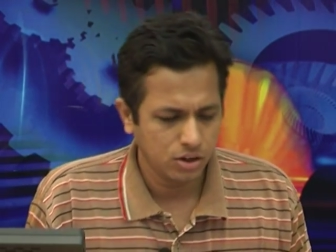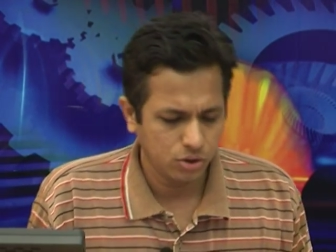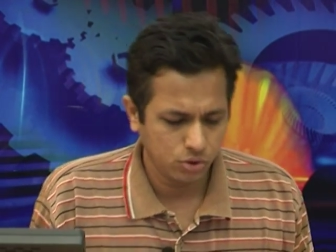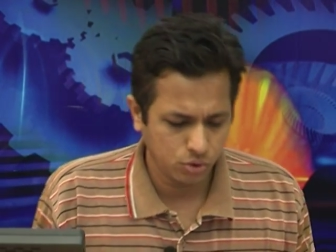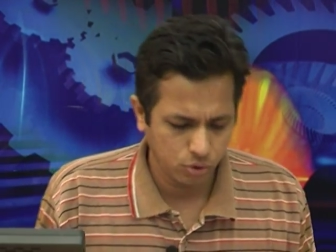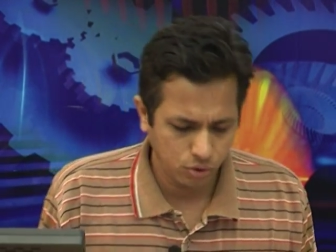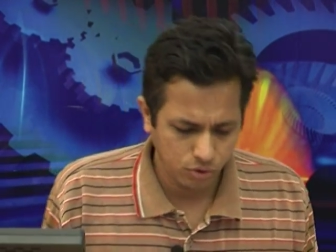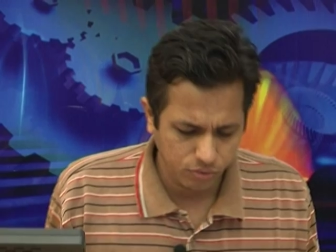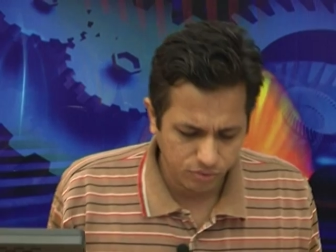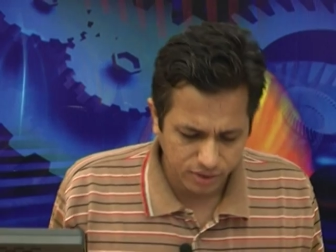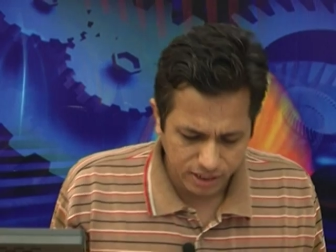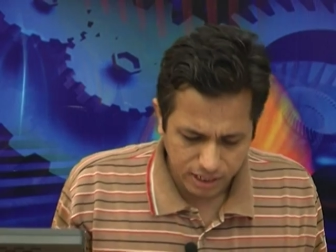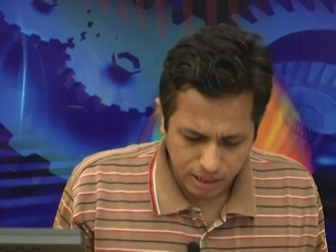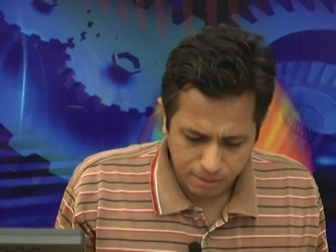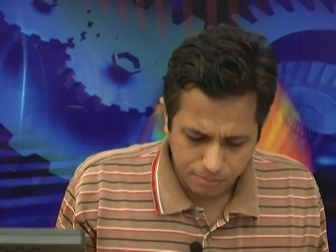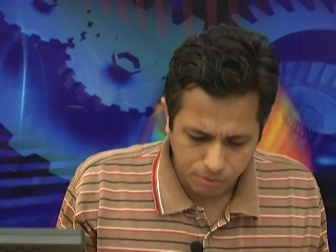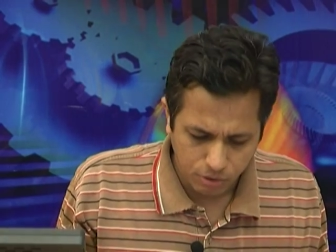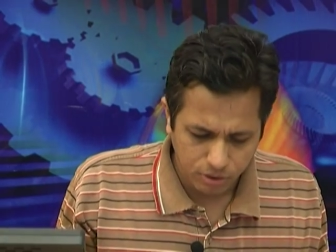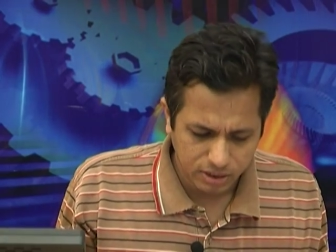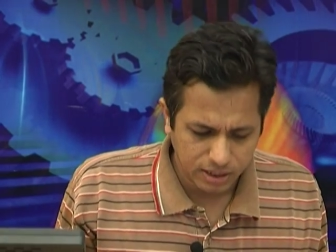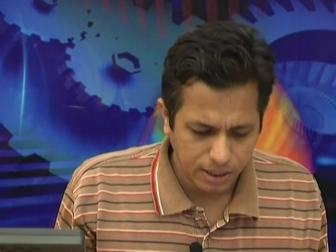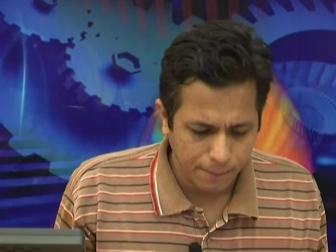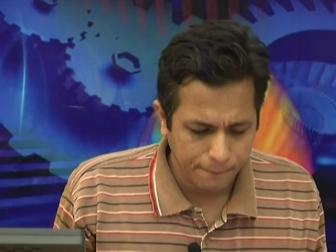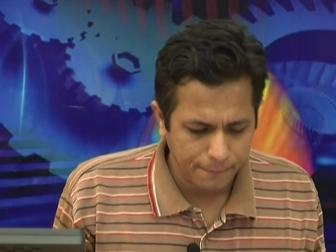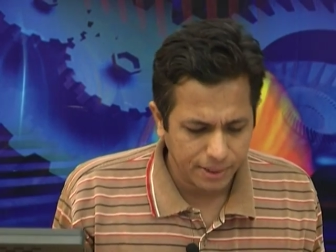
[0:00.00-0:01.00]
Do not worry
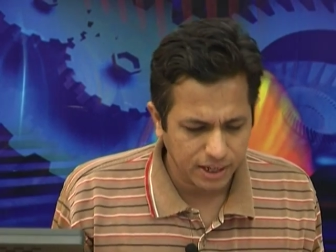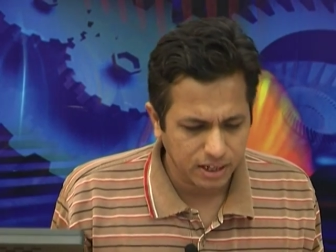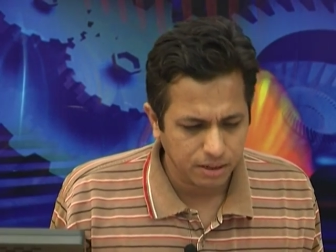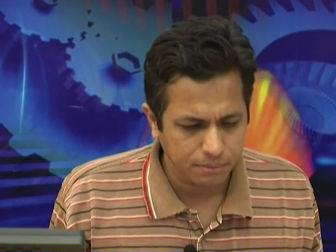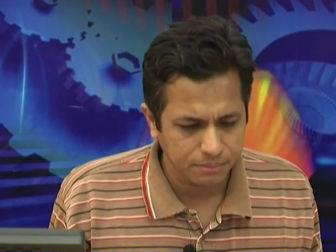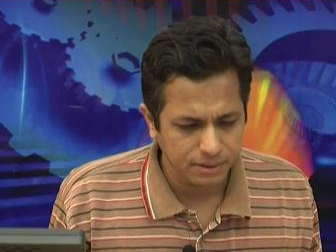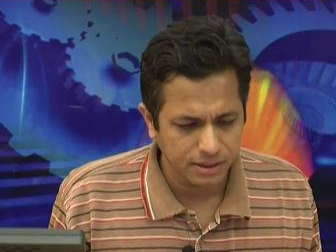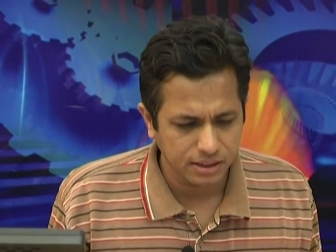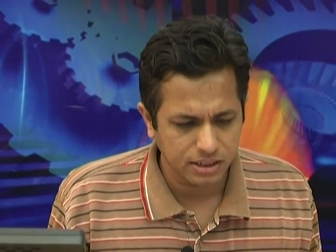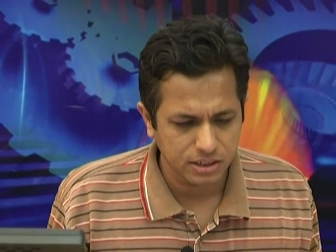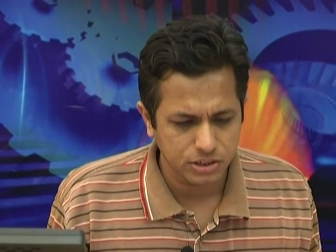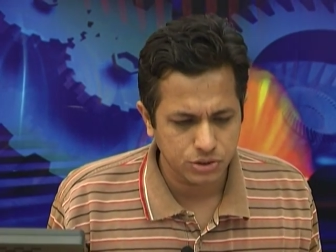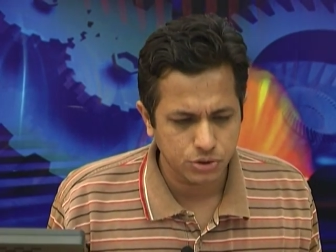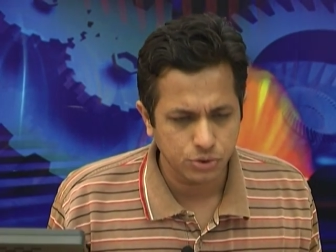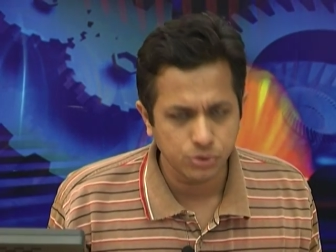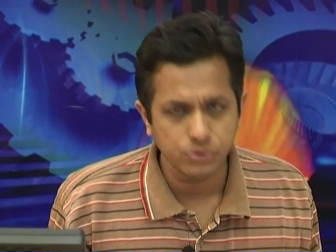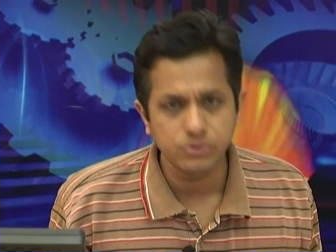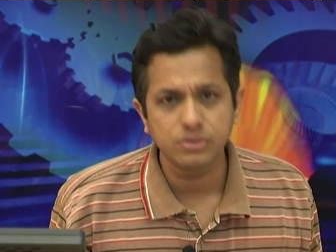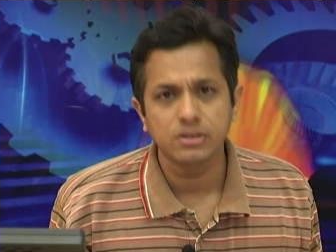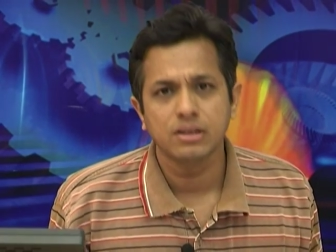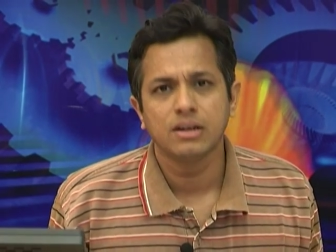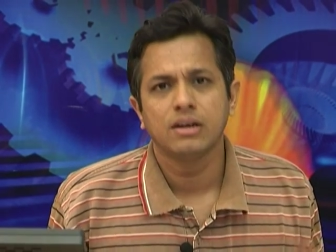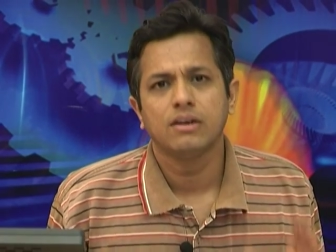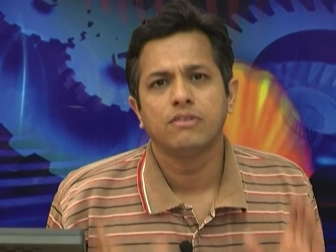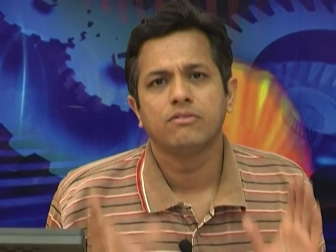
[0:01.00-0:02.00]
about compatibility
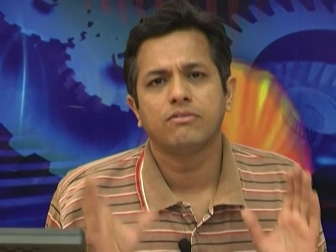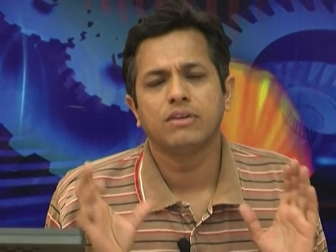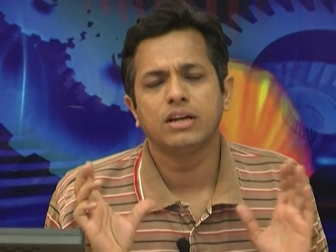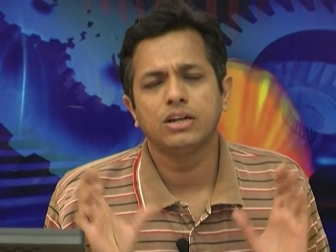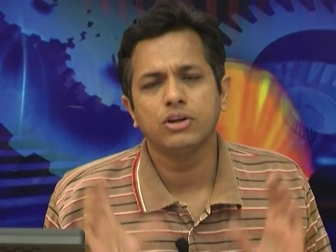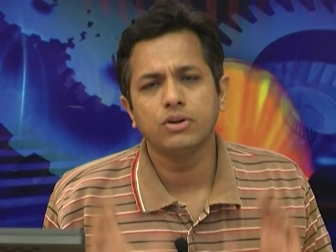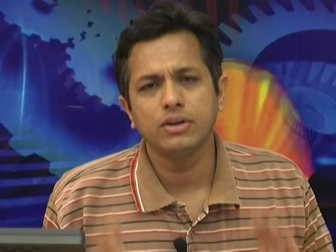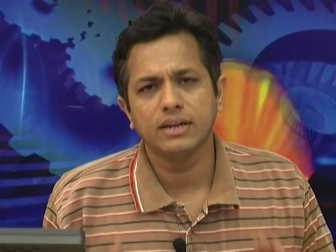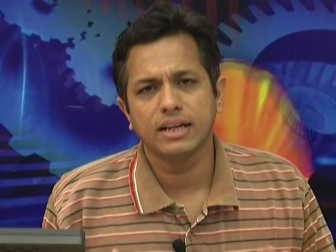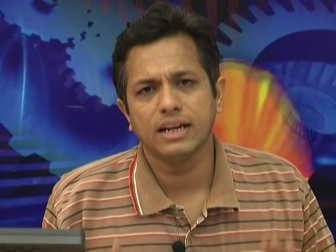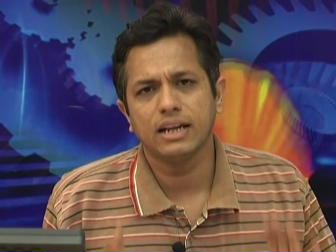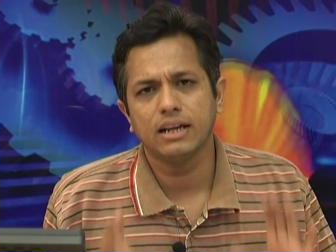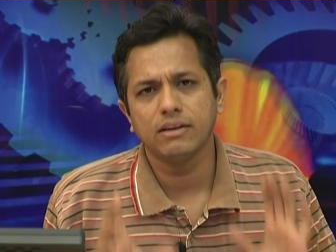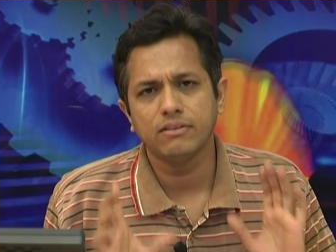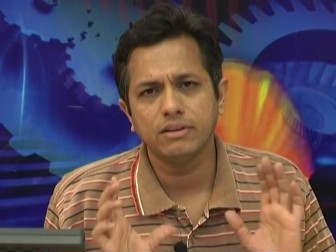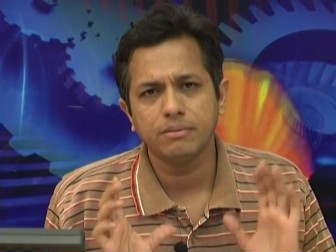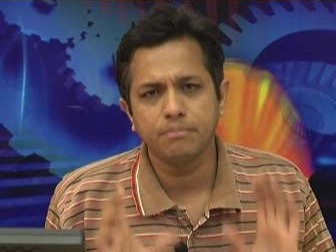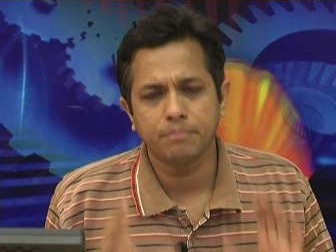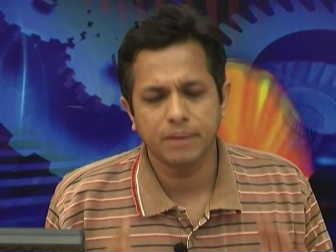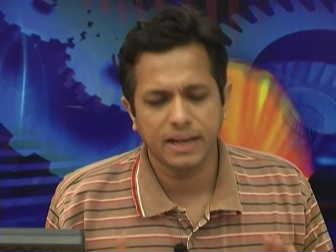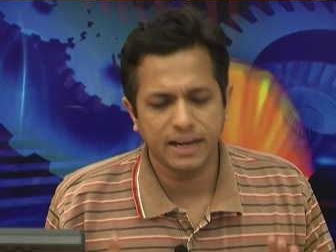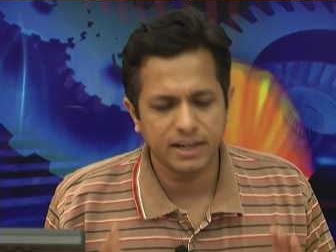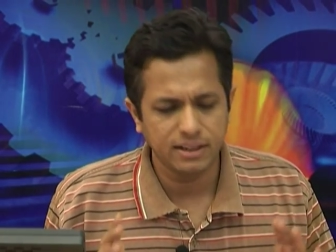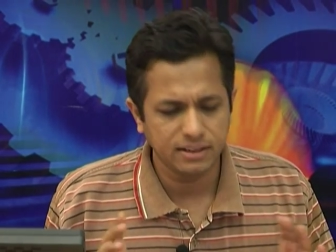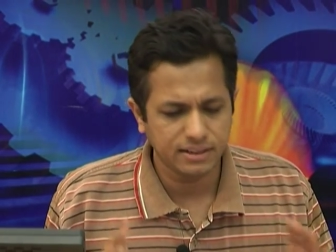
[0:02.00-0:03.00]
issues when you are dealing with
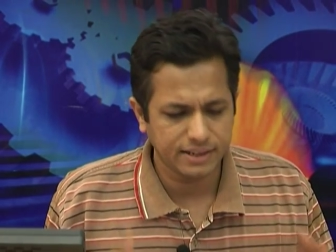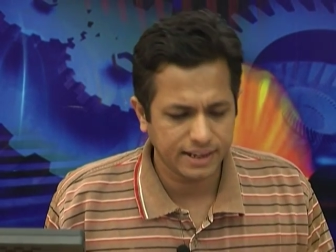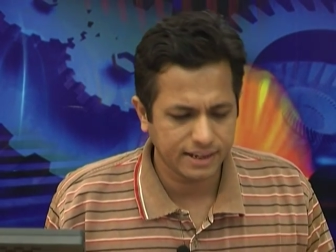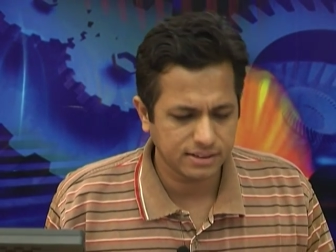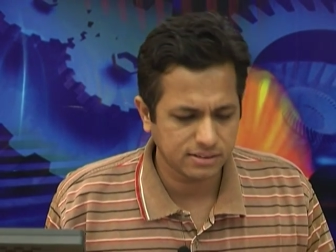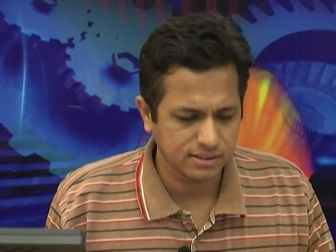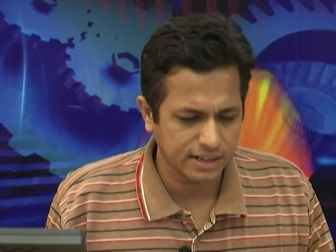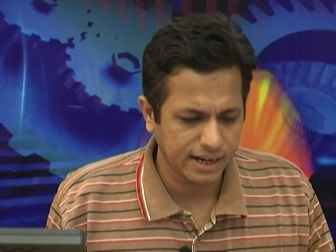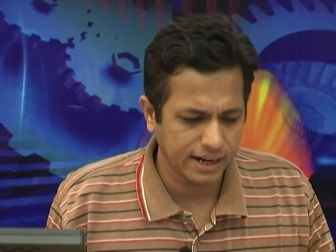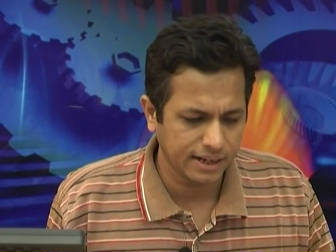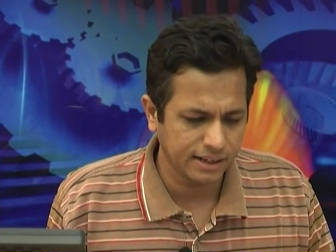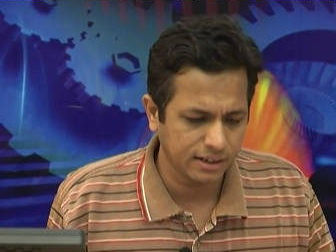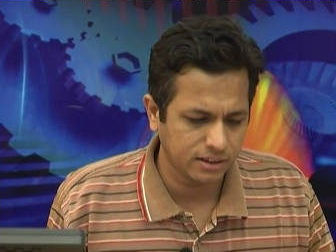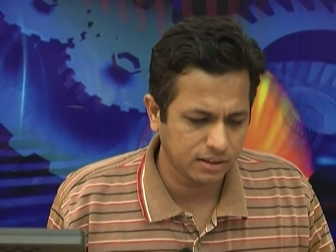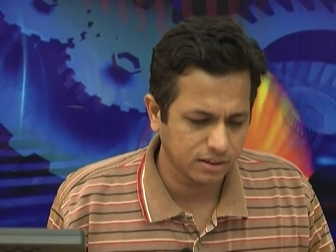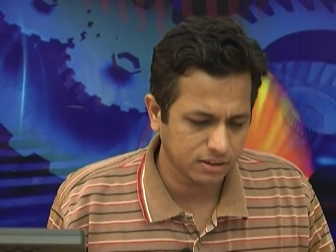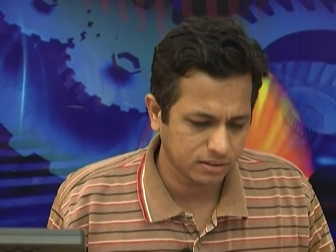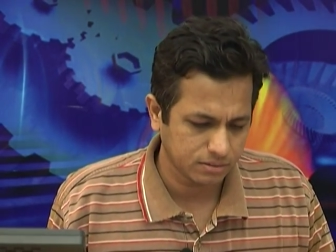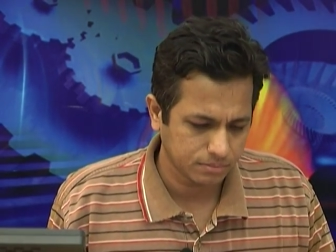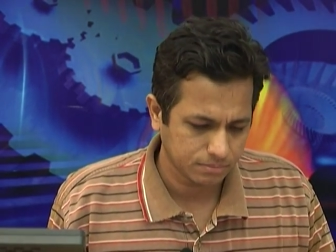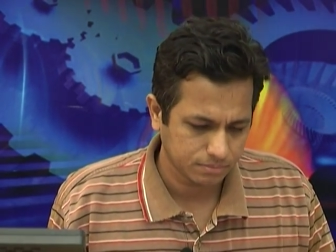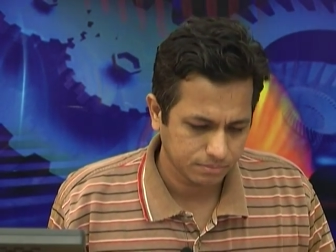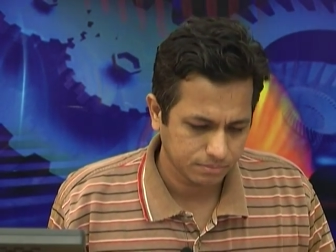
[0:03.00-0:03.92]
plain text editor.